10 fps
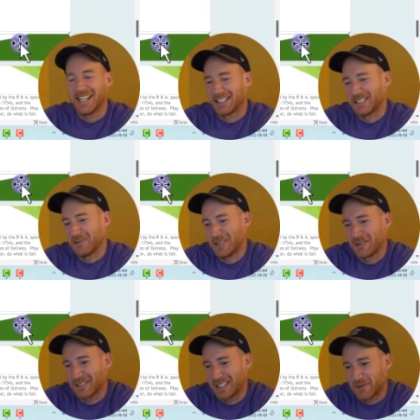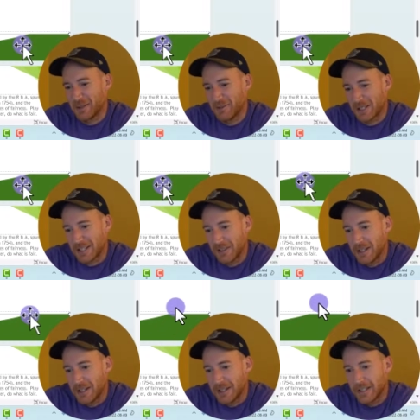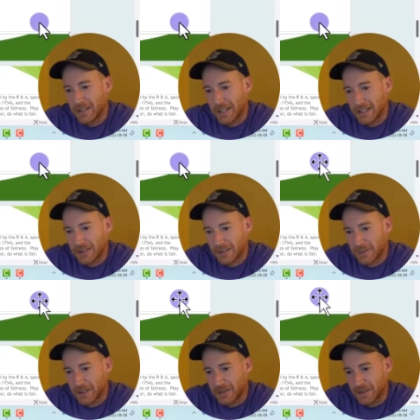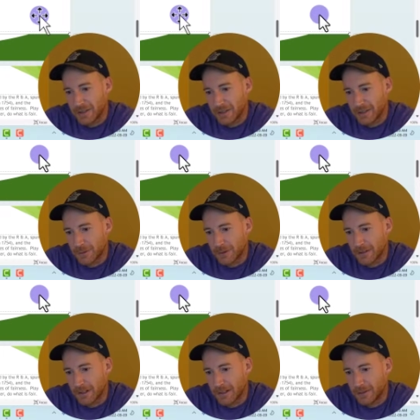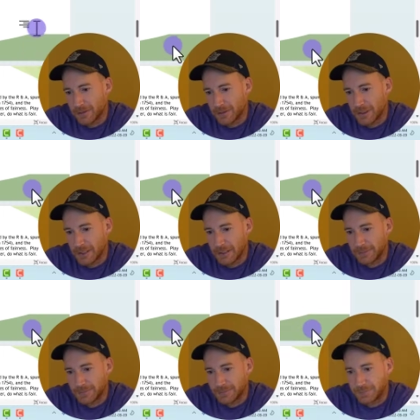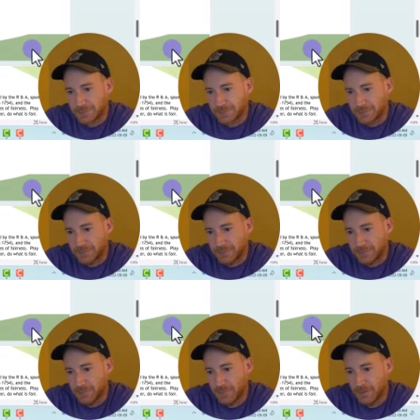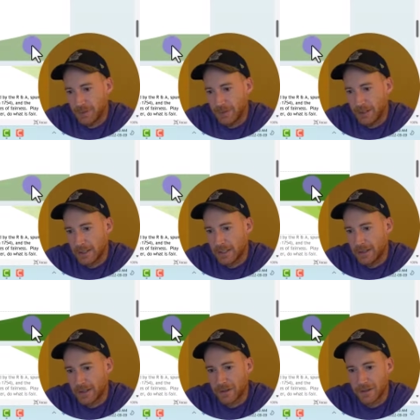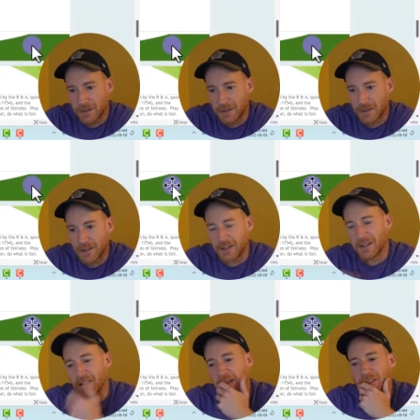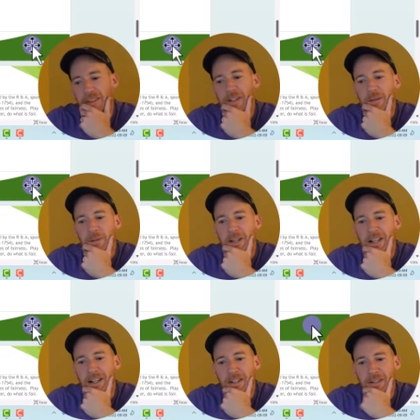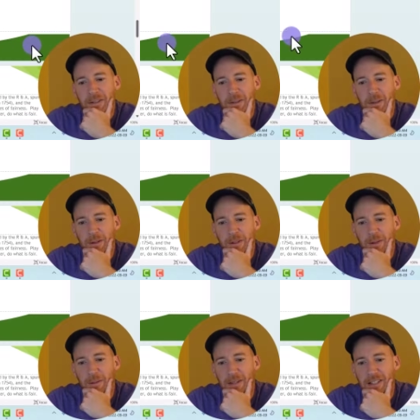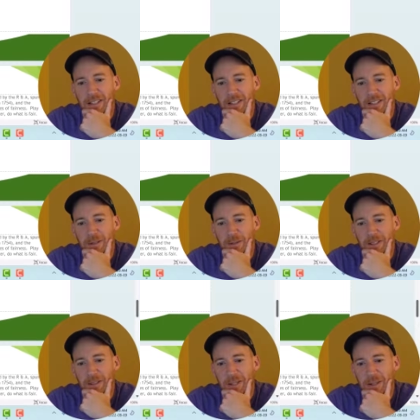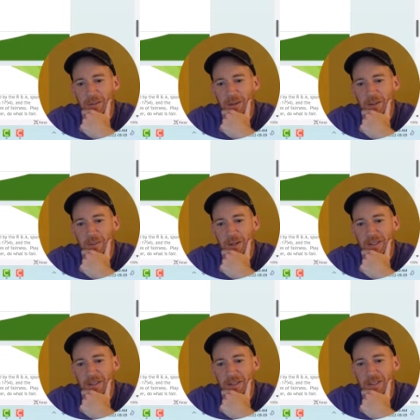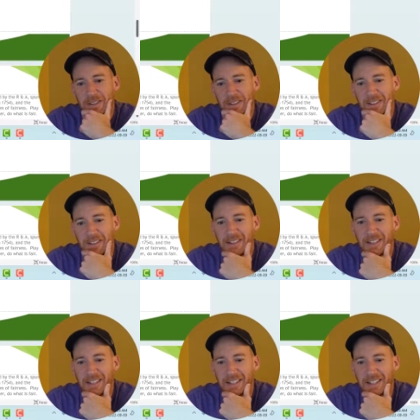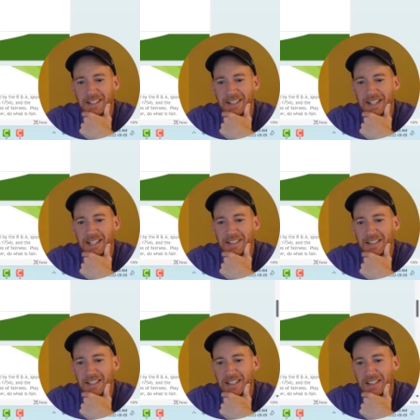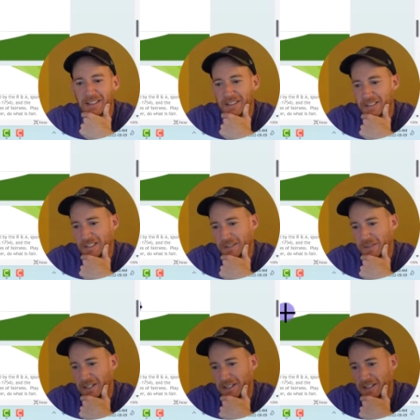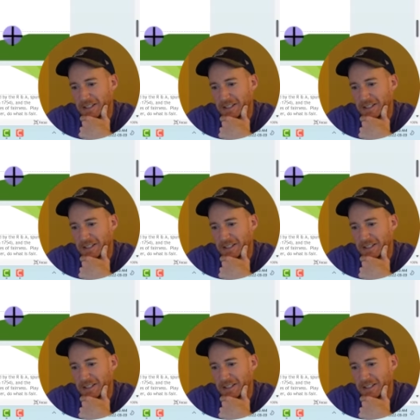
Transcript: a little bit nervous that wouldn't work out. Now you can add a little bit, that's a sort of cutoff. Um, so you can add another, I think if we added a circle that went, if we just add one more circle that adds in kind of a,